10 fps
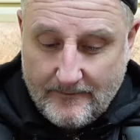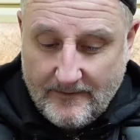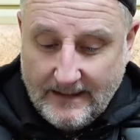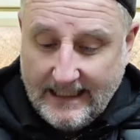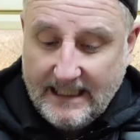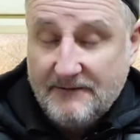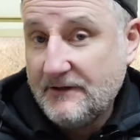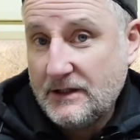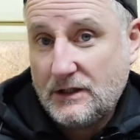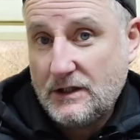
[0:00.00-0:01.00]

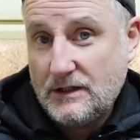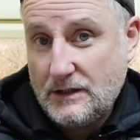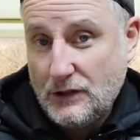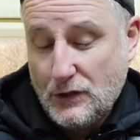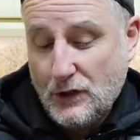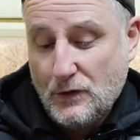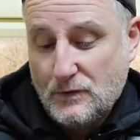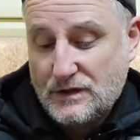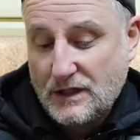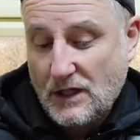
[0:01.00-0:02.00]
lever you
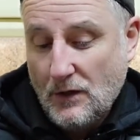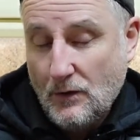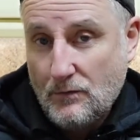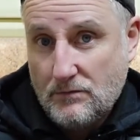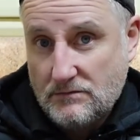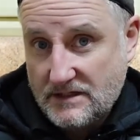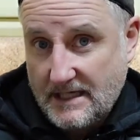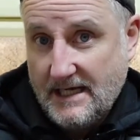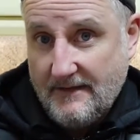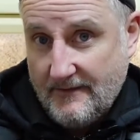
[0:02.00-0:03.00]
use to
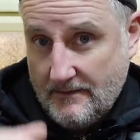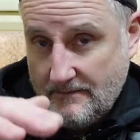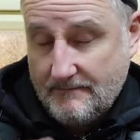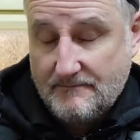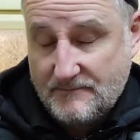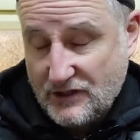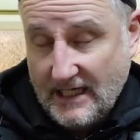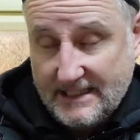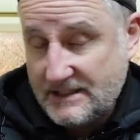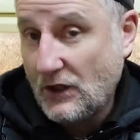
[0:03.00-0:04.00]
get the
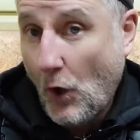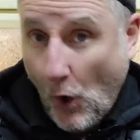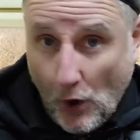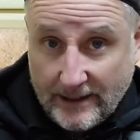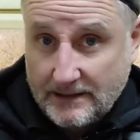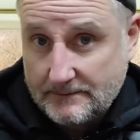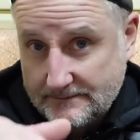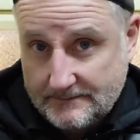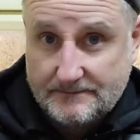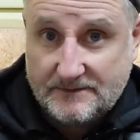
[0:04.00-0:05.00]
change the height
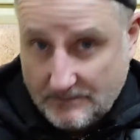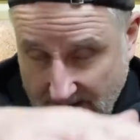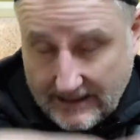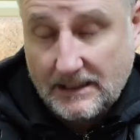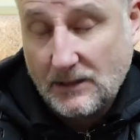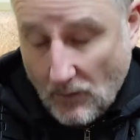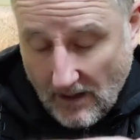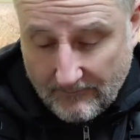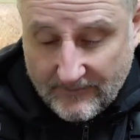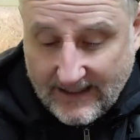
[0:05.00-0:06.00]
to make it go
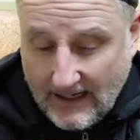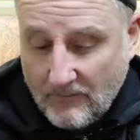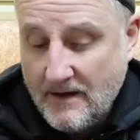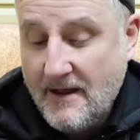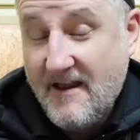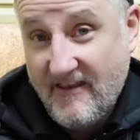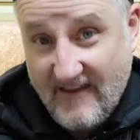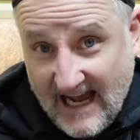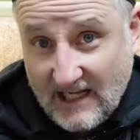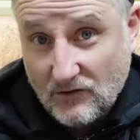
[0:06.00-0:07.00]
up and down,
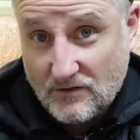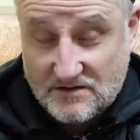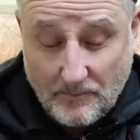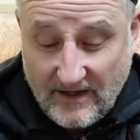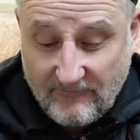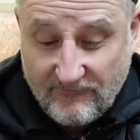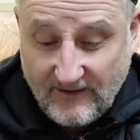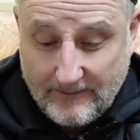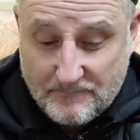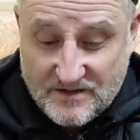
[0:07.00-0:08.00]
that looks a bit
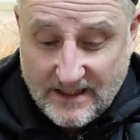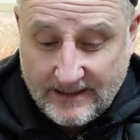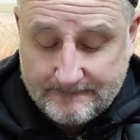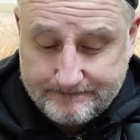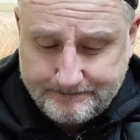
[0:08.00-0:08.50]
flimsy.